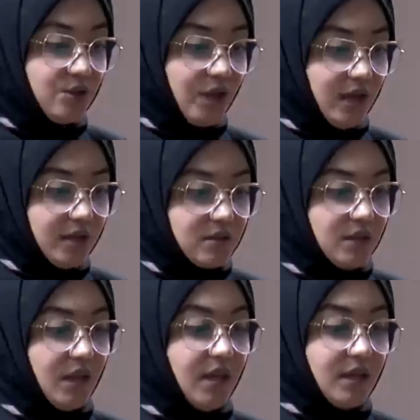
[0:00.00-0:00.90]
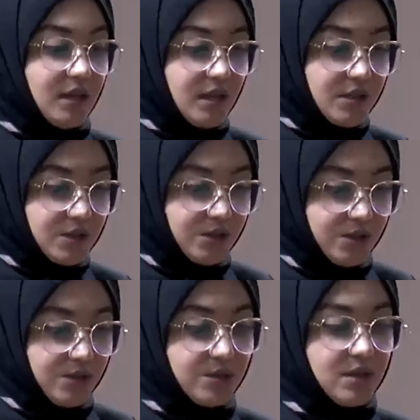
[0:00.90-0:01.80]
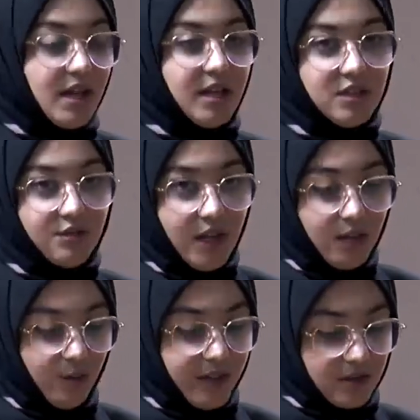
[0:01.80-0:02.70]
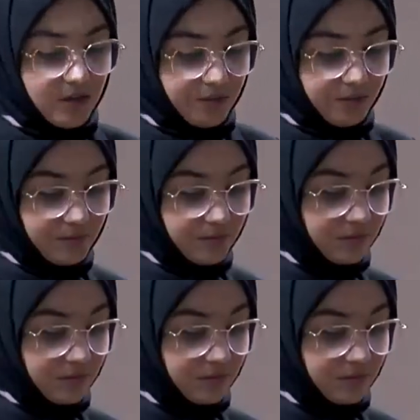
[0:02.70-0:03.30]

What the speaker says: educate, execute, and evaluate.